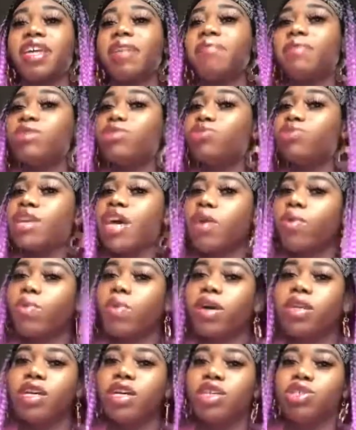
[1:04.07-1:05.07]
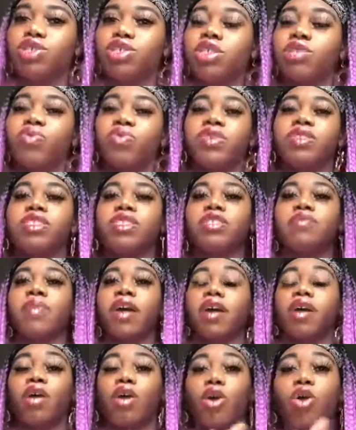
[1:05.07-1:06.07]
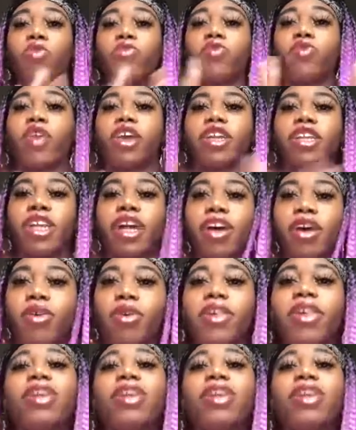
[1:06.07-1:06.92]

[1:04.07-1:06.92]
me to that 100, which is my goal for right now.